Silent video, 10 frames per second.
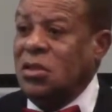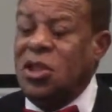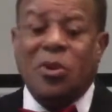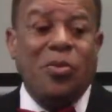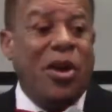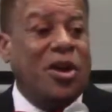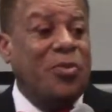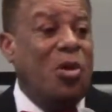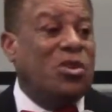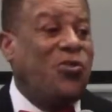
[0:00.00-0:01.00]
She's been married
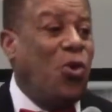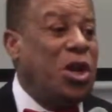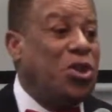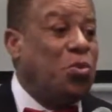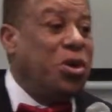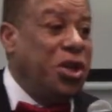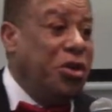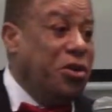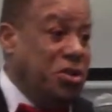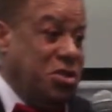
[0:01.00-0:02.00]
to me almost 43
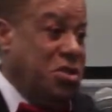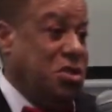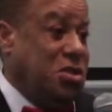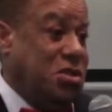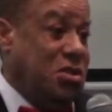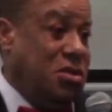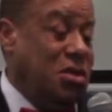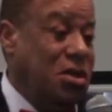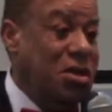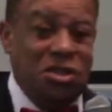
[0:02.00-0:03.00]
years.
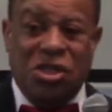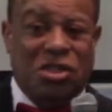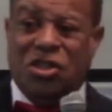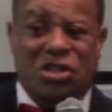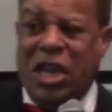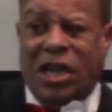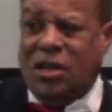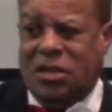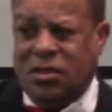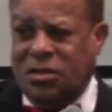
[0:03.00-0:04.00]
She's a
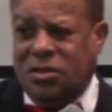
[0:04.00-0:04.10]
saint.